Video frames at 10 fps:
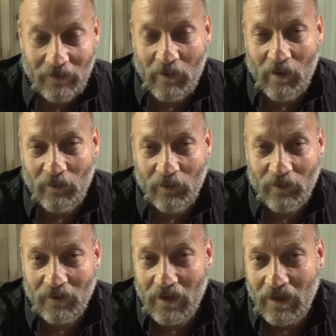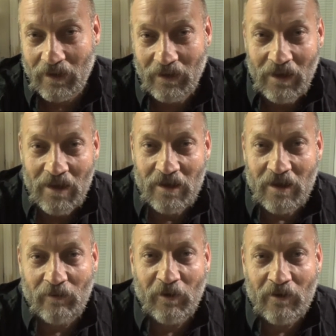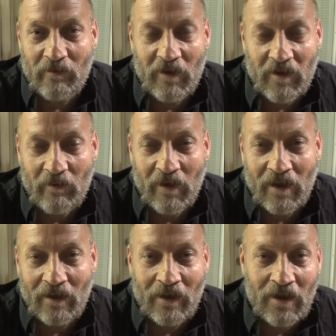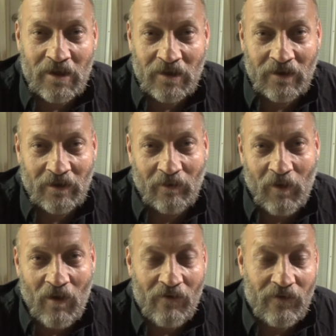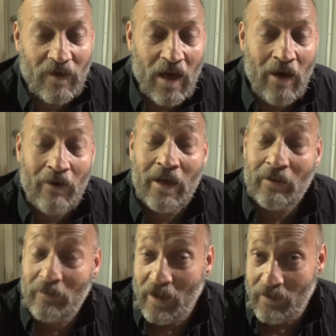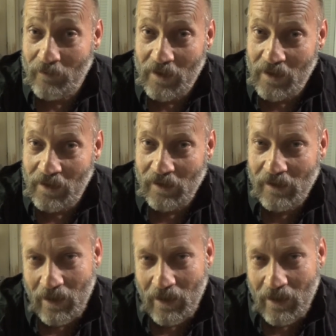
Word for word: remember uh, Shea Bear the myth the man the legend I'm gone for now and by the way